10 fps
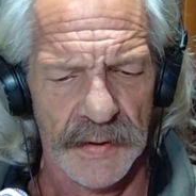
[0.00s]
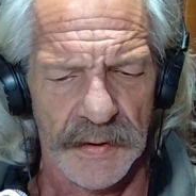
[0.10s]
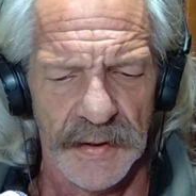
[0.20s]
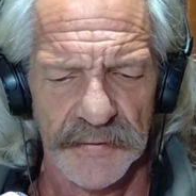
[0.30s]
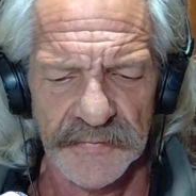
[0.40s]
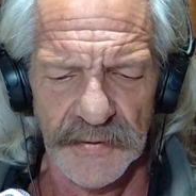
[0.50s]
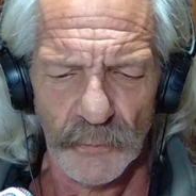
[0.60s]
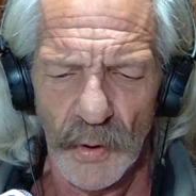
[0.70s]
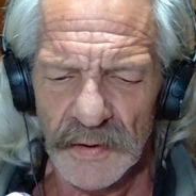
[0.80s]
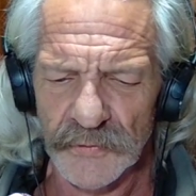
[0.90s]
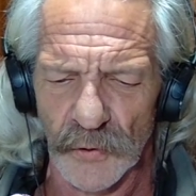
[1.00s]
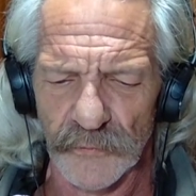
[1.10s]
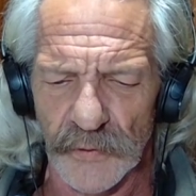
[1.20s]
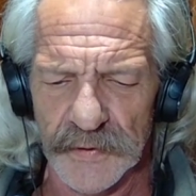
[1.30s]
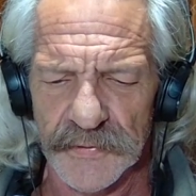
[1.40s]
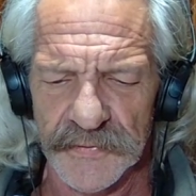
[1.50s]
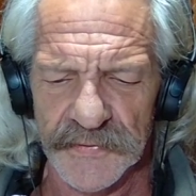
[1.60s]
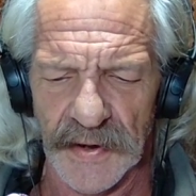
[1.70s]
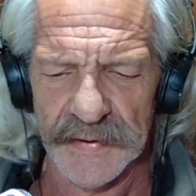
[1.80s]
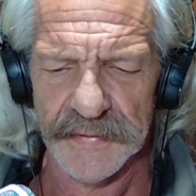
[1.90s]
As they walked over it to
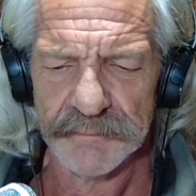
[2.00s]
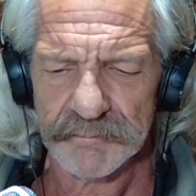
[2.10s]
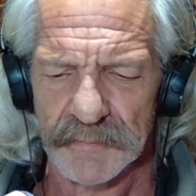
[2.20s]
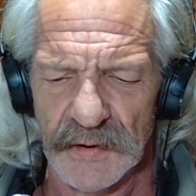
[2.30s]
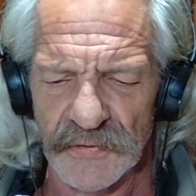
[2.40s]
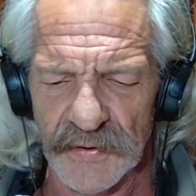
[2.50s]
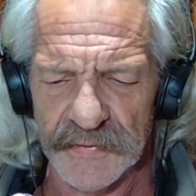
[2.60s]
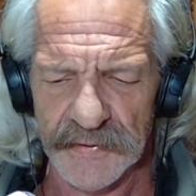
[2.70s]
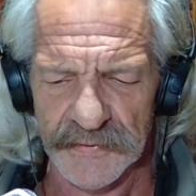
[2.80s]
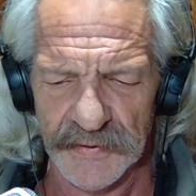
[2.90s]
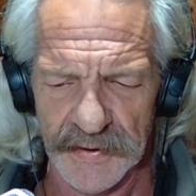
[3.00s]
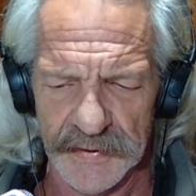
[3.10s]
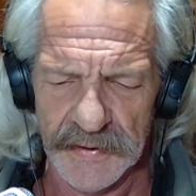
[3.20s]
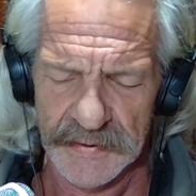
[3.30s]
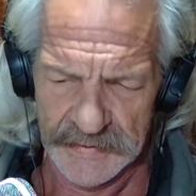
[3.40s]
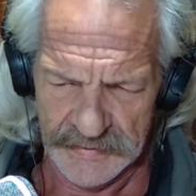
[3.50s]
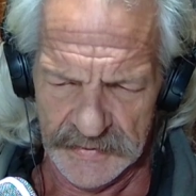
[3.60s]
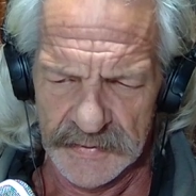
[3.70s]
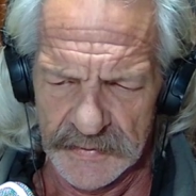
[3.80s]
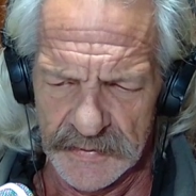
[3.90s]
Sidon, Jesus said,
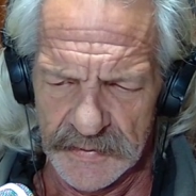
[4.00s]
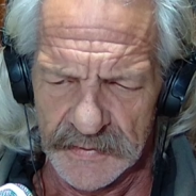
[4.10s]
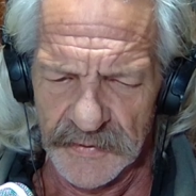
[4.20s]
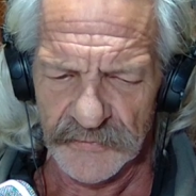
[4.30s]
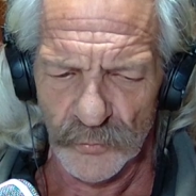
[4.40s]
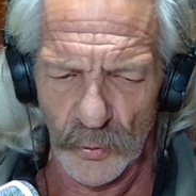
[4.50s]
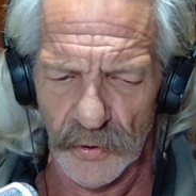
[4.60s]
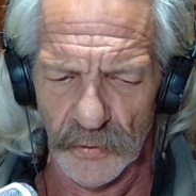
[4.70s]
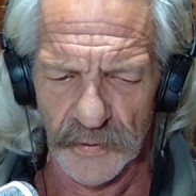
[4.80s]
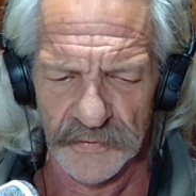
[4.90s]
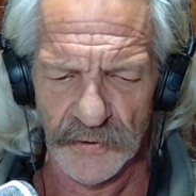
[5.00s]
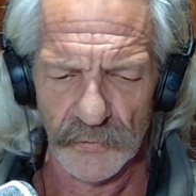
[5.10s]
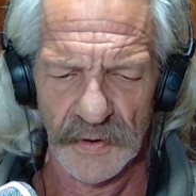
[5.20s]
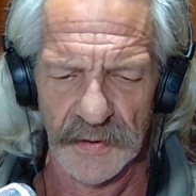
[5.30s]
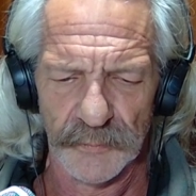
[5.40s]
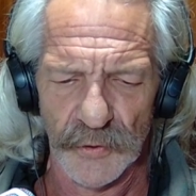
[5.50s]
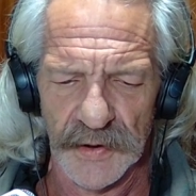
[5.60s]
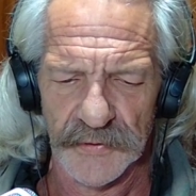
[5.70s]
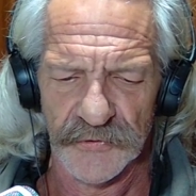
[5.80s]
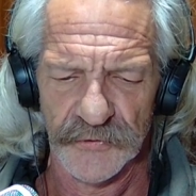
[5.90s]
"This world is only a
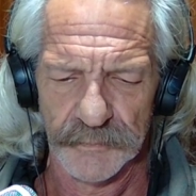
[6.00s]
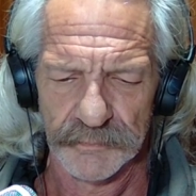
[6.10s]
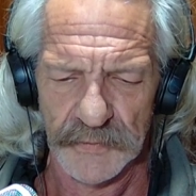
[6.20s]
bridge.